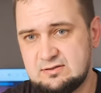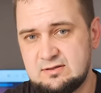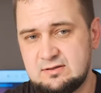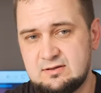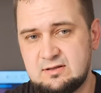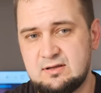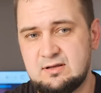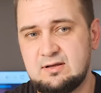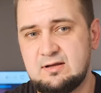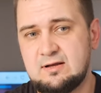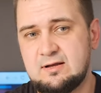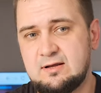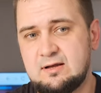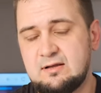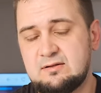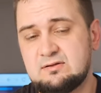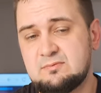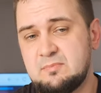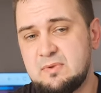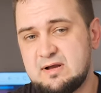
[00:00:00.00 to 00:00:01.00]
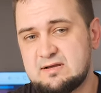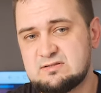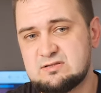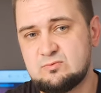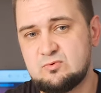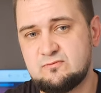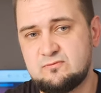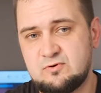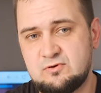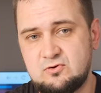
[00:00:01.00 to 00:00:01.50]
At
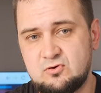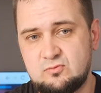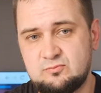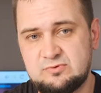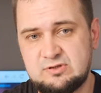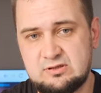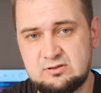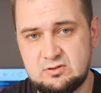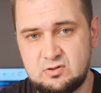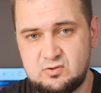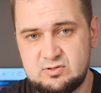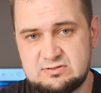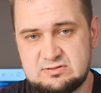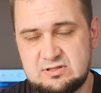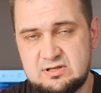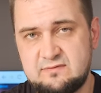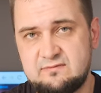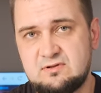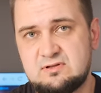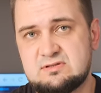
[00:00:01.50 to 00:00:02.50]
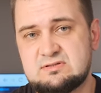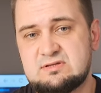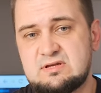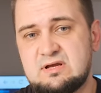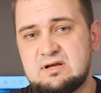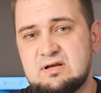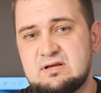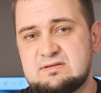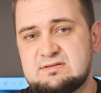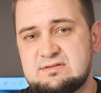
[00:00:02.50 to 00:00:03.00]
maximum volume, the noise levels
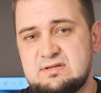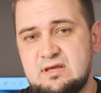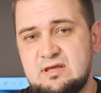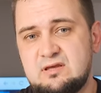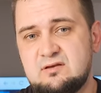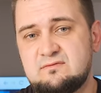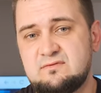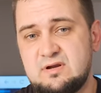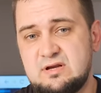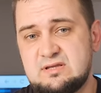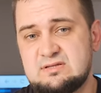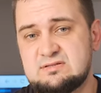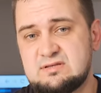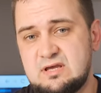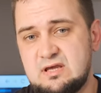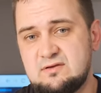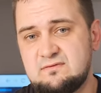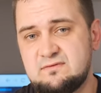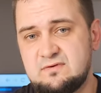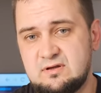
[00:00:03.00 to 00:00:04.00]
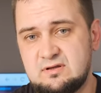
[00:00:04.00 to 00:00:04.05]
are staying very safe,